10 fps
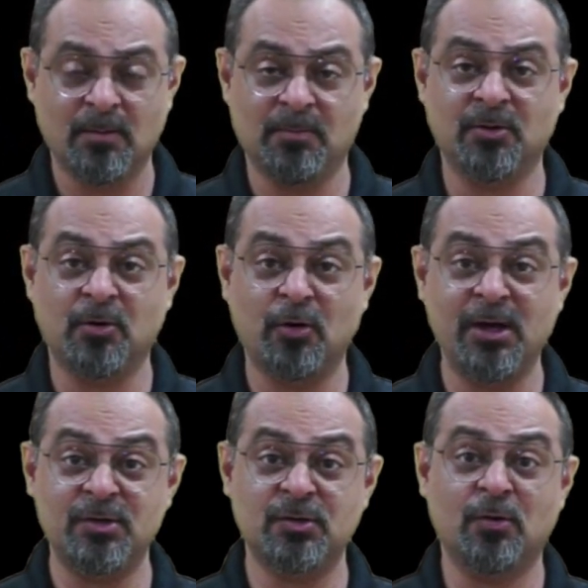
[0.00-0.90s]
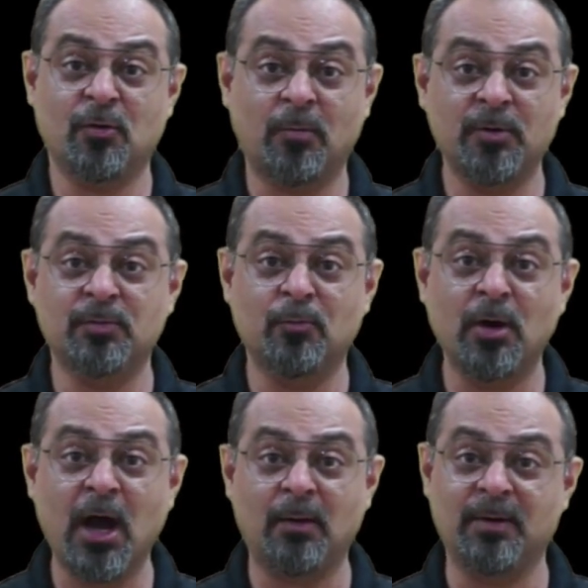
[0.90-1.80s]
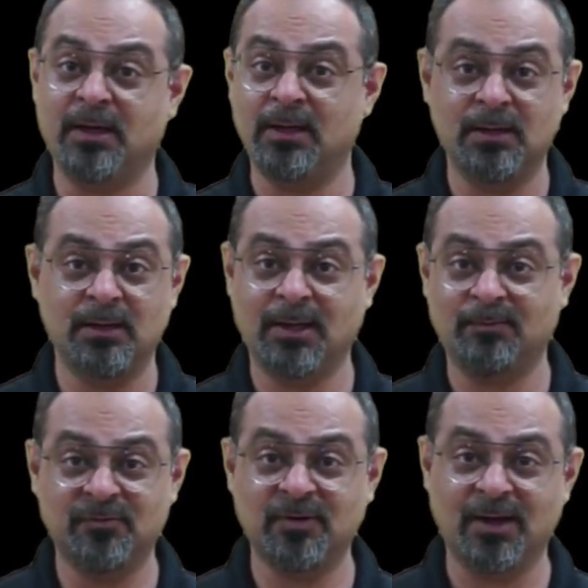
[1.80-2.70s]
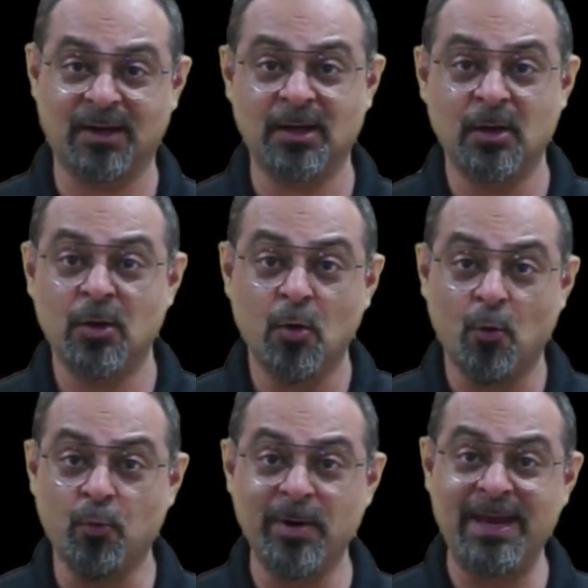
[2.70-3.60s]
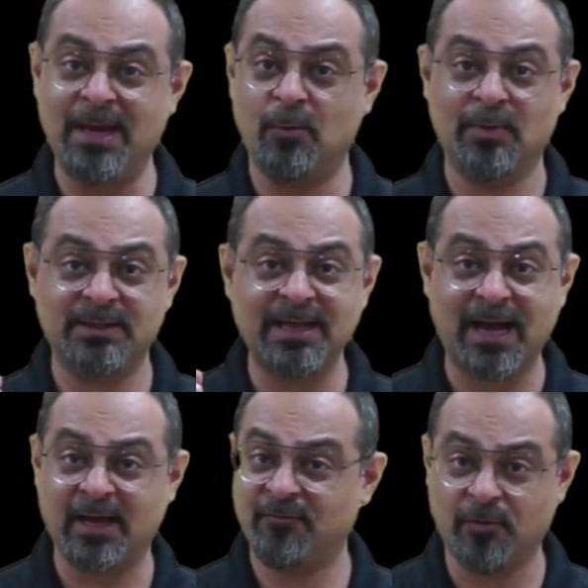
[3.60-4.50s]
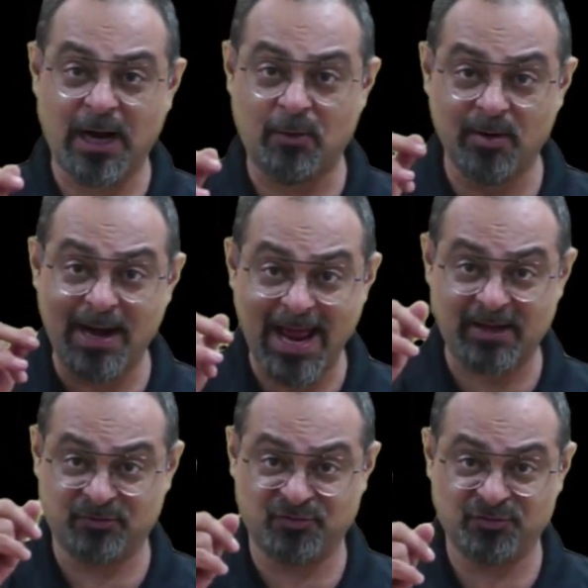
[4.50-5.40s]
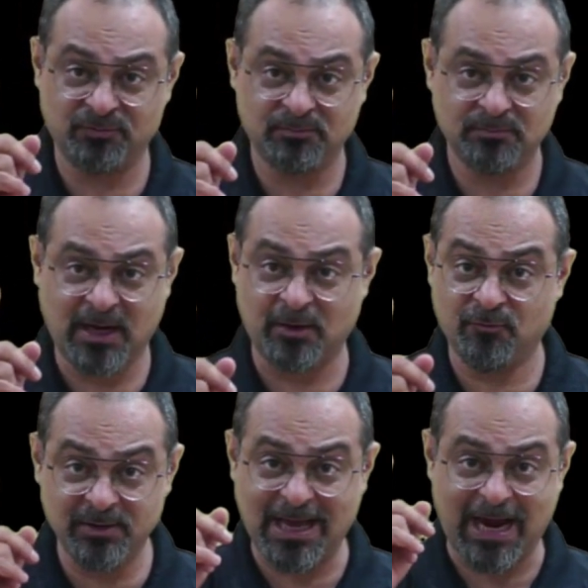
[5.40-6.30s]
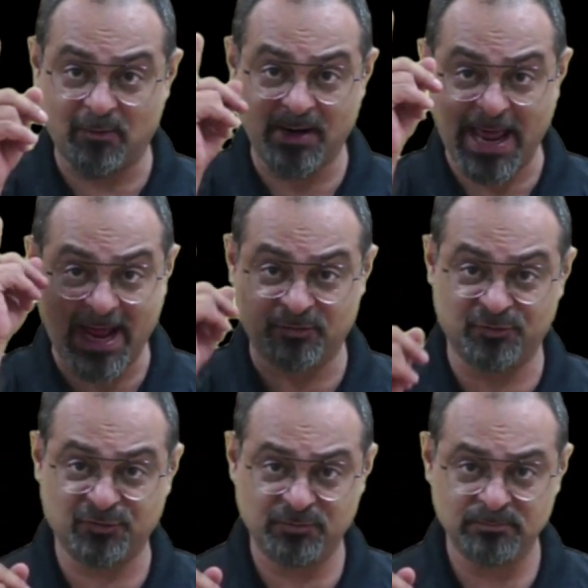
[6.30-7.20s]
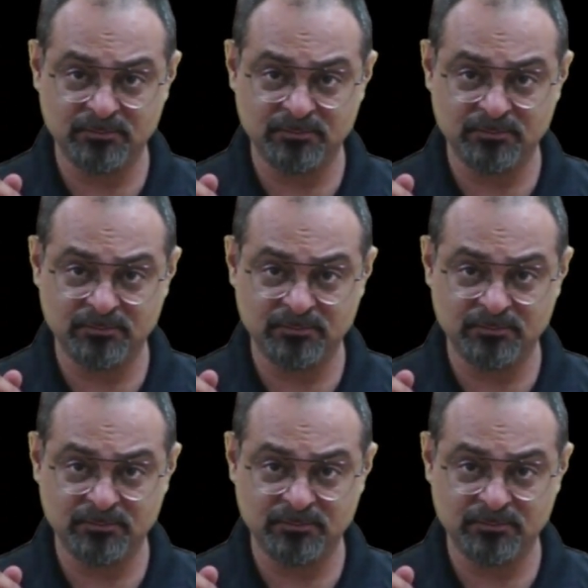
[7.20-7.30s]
But the late Robert Mugabe kept saying, "We will die for our lands and with our lands."